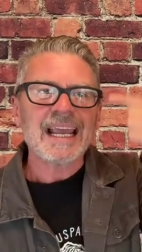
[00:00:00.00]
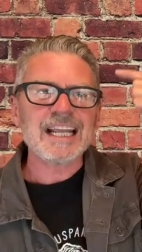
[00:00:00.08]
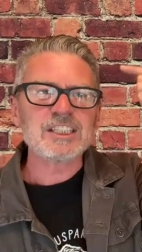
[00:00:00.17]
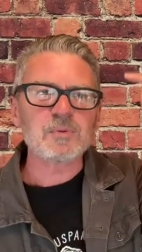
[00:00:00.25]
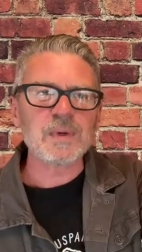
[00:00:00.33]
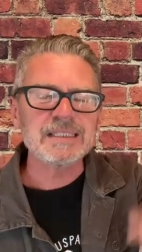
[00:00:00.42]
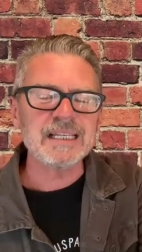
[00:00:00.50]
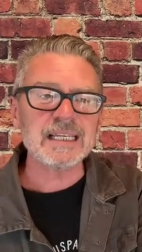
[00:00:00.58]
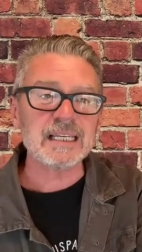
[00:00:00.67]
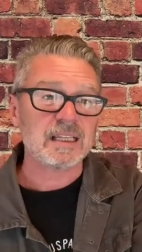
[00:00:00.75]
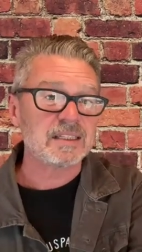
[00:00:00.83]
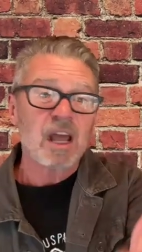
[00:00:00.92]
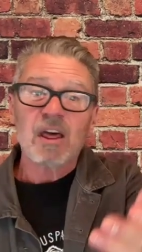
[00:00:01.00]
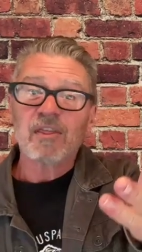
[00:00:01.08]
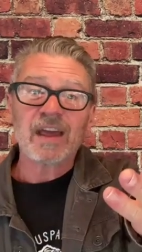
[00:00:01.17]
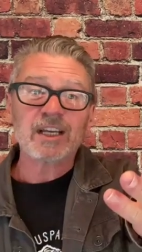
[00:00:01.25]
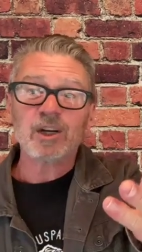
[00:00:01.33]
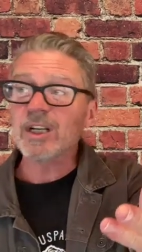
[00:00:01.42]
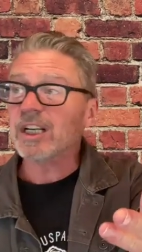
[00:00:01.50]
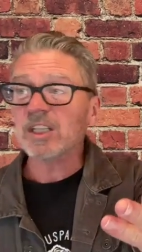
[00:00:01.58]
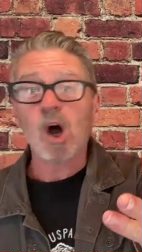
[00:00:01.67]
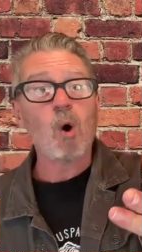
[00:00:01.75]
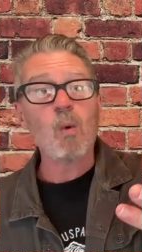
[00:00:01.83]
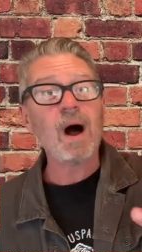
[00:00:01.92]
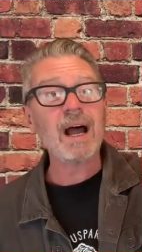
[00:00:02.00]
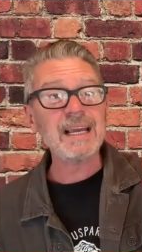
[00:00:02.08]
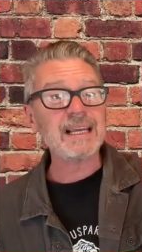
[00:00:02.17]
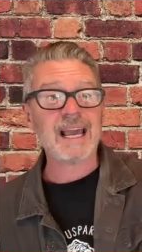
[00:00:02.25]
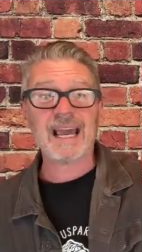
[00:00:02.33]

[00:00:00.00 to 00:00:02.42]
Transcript: It's ridiculous. Thank goodness Hawaii